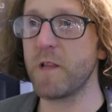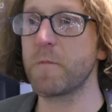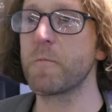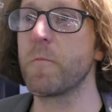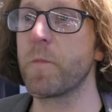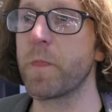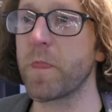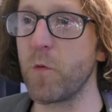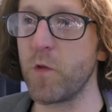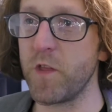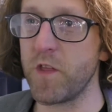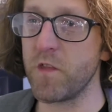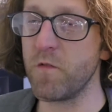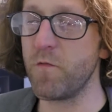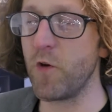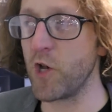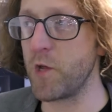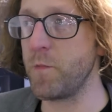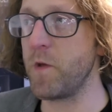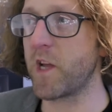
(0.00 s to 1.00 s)
within the
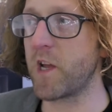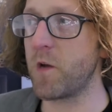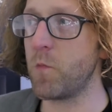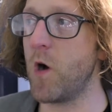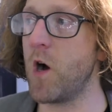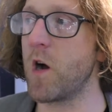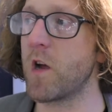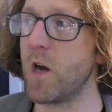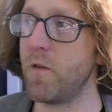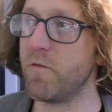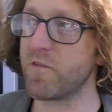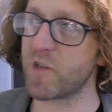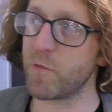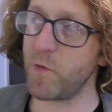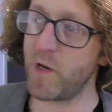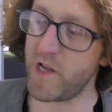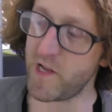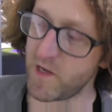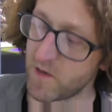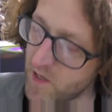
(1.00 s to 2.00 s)
volume it can work
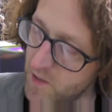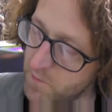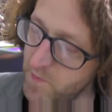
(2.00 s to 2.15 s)
comfortably,